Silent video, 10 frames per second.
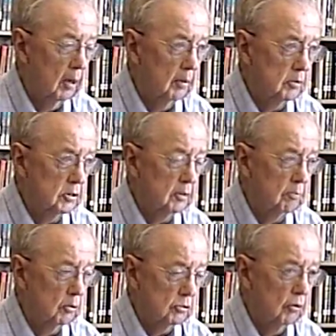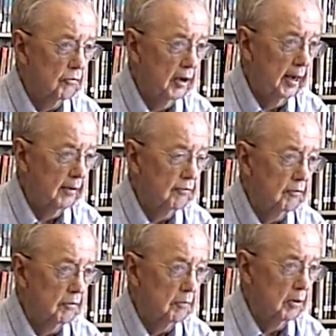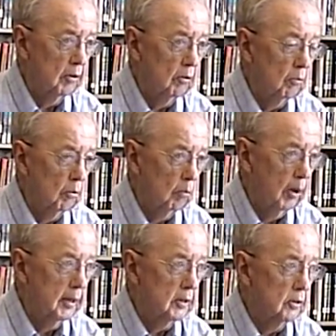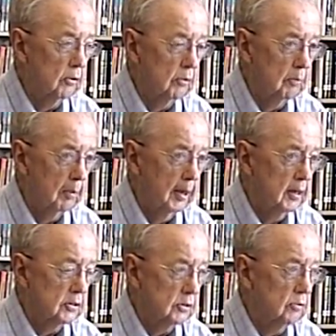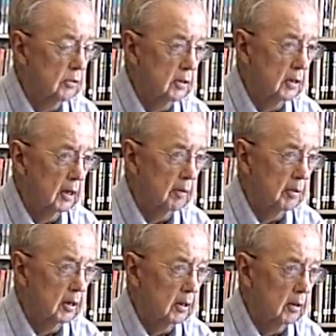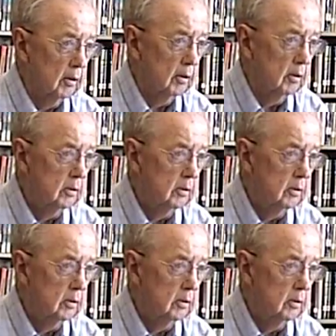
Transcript: I would say over half of them there were wanting to go to pilot school in the Army Air Corps.